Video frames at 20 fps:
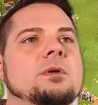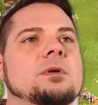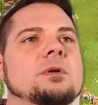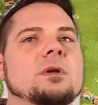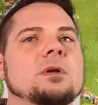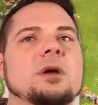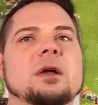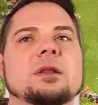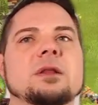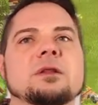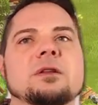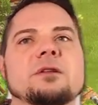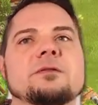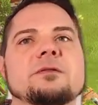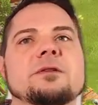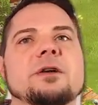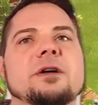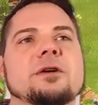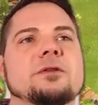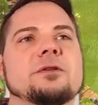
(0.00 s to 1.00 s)
I love
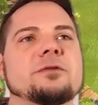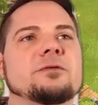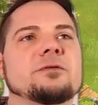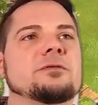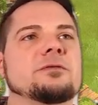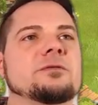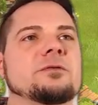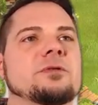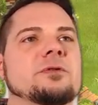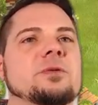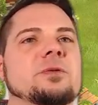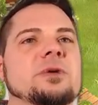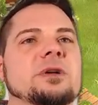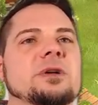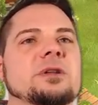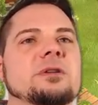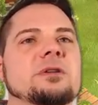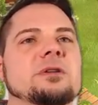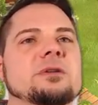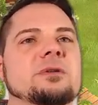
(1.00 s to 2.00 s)
how
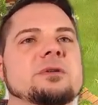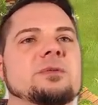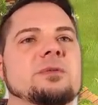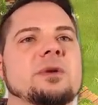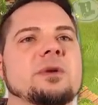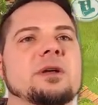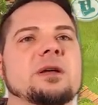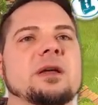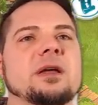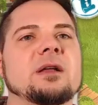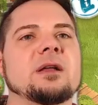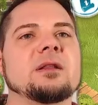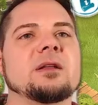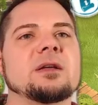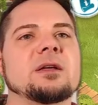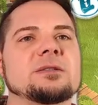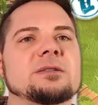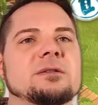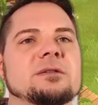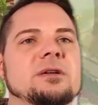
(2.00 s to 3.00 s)
quickly my
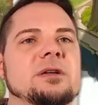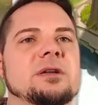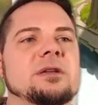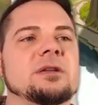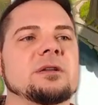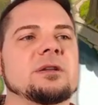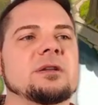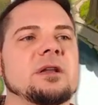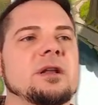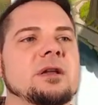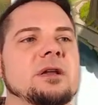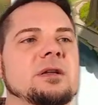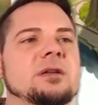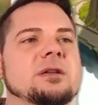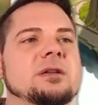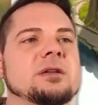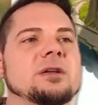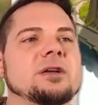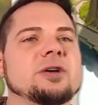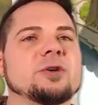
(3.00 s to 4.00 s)
allies are hitting that
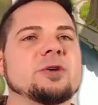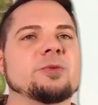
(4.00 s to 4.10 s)
help